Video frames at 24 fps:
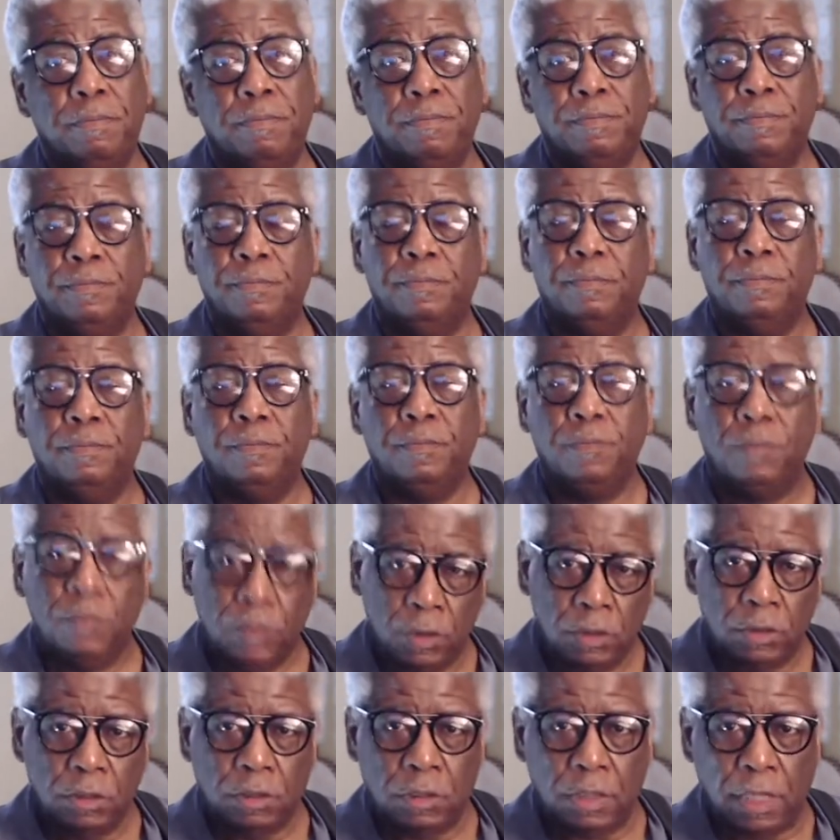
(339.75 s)

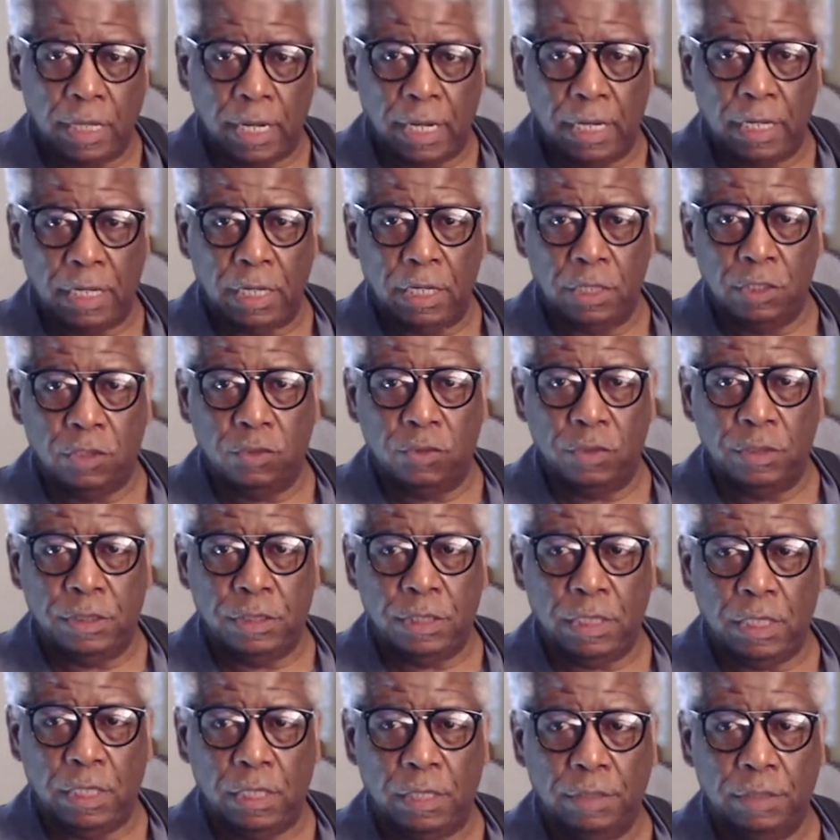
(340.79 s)
sliding into a D.